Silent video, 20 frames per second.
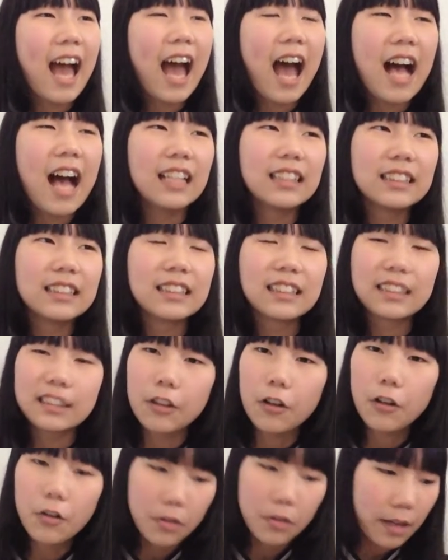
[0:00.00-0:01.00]
And
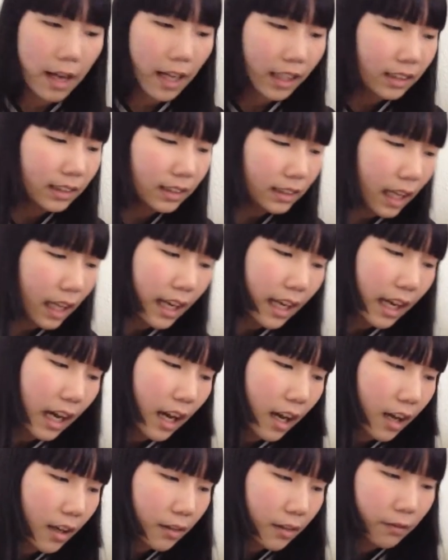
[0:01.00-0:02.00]
so next I
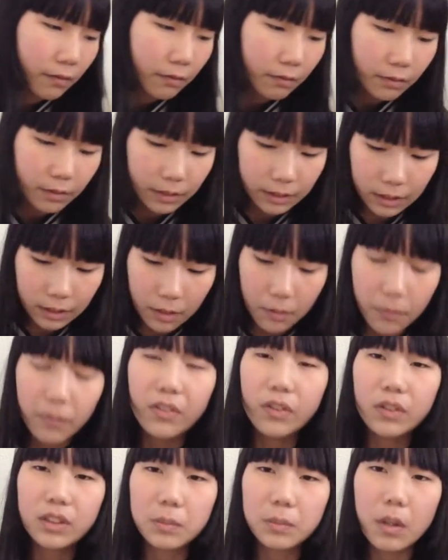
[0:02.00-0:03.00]
have some
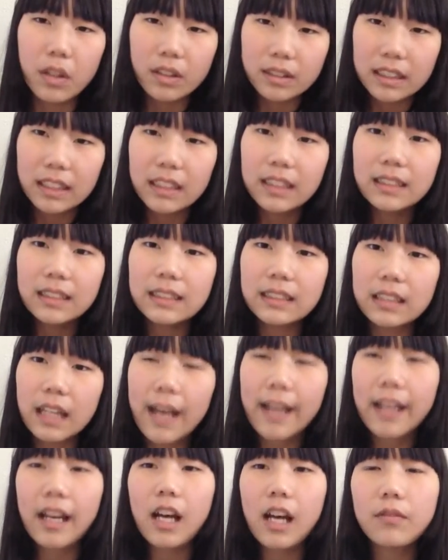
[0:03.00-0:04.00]
few small things.
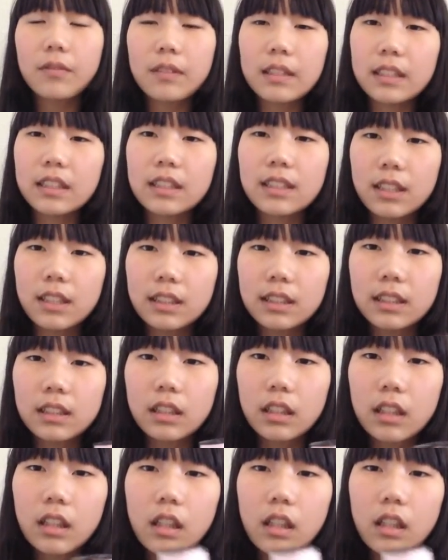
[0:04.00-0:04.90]
I have this just